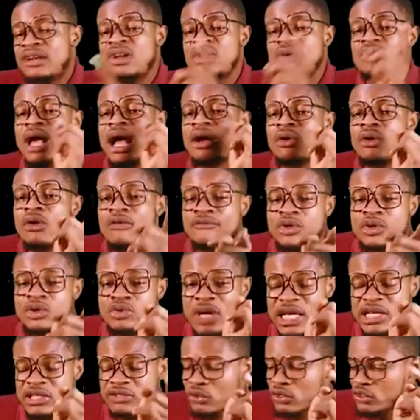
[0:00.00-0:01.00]
I know you are
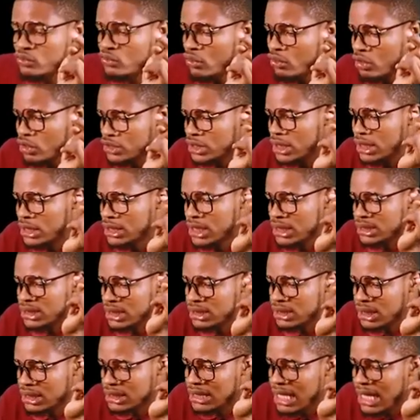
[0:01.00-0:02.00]
confused. Where is phosphorus? This
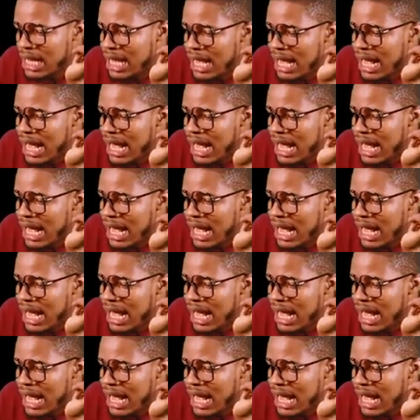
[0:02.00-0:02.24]
is it.